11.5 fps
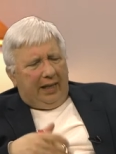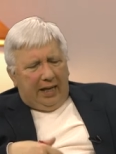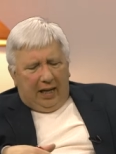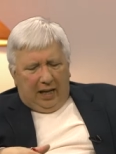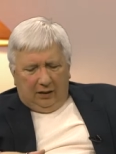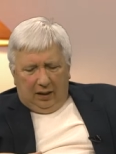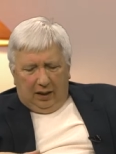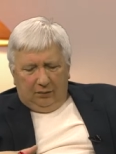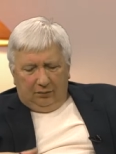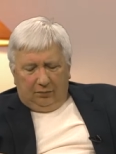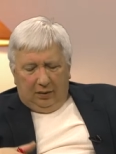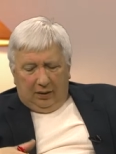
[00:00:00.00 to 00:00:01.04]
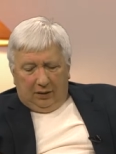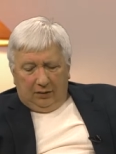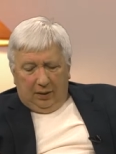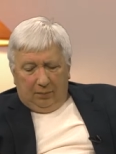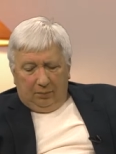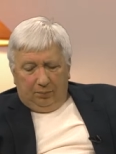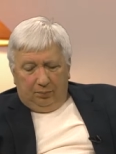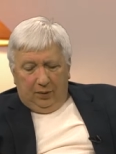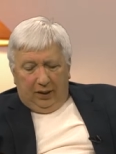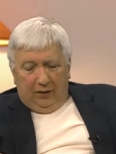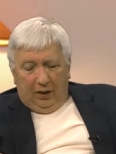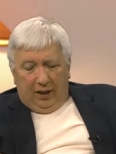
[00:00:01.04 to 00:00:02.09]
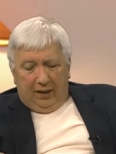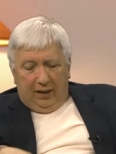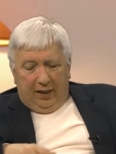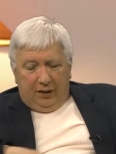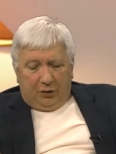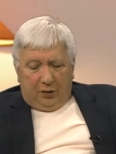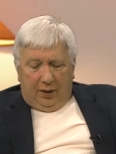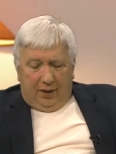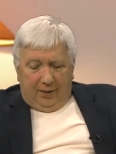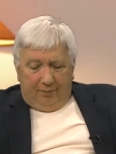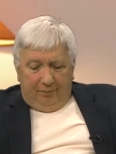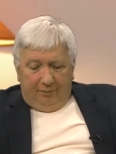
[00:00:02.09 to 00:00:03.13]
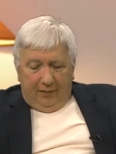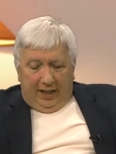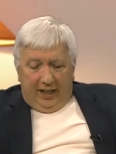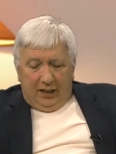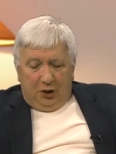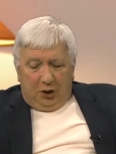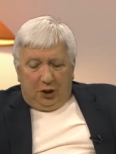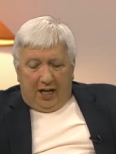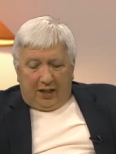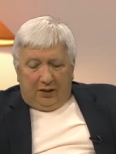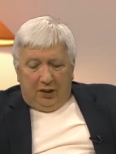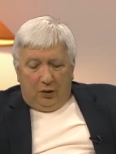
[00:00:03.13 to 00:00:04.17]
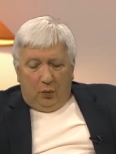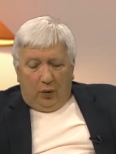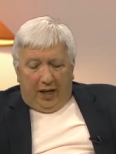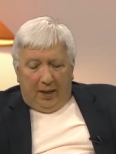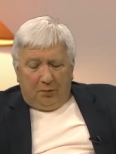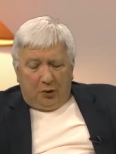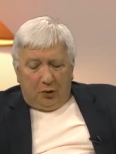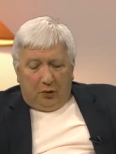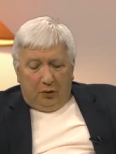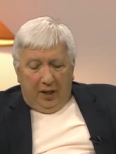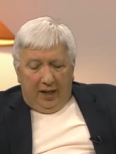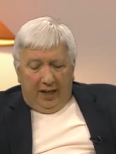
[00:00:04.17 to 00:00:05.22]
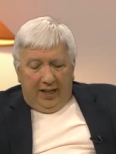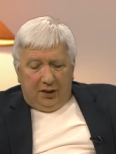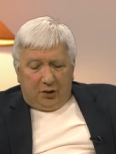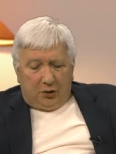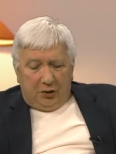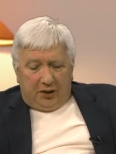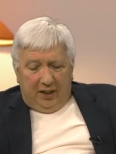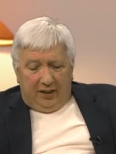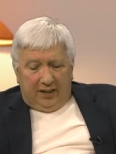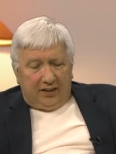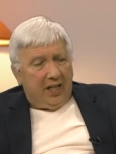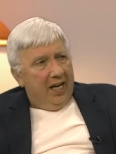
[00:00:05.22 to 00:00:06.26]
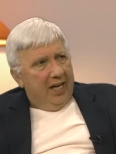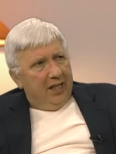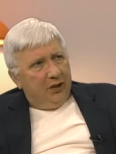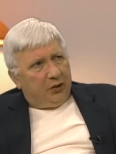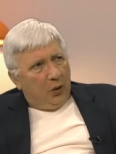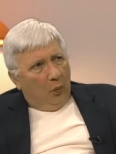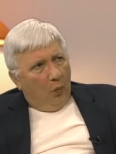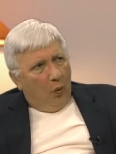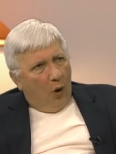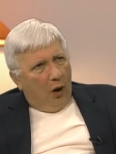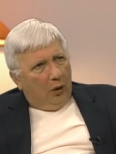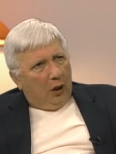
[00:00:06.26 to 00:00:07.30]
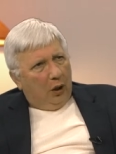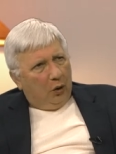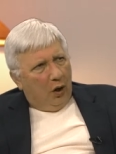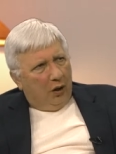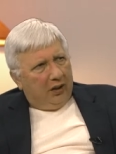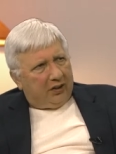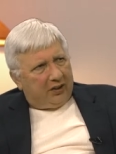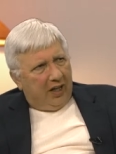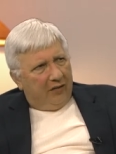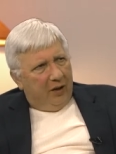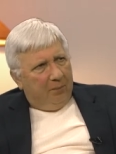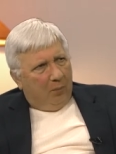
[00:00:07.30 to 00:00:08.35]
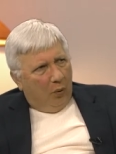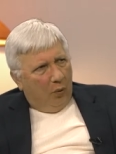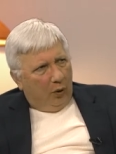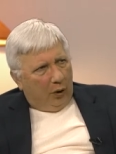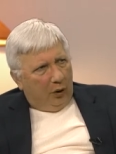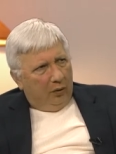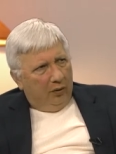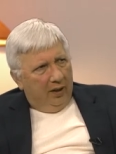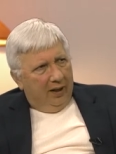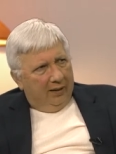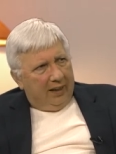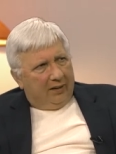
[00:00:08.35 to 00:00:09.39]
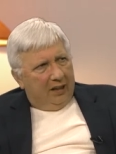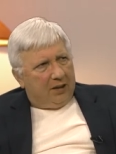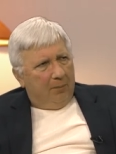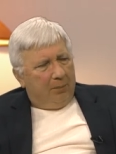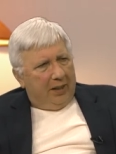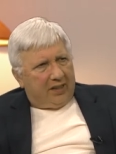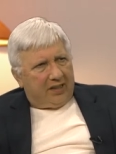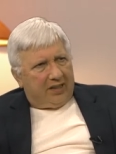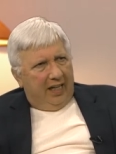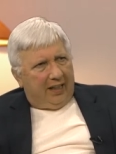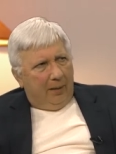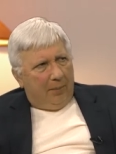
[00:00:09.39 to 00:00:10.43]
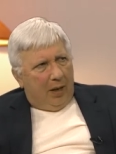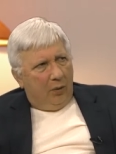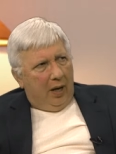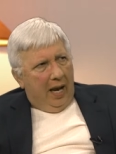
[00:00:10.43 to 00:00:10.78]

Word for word: and I'll, I'll, I'll, I'll in, in, in, um, inject the New Hampshire interest in this, is the wall along the southern border that there's a big stink about.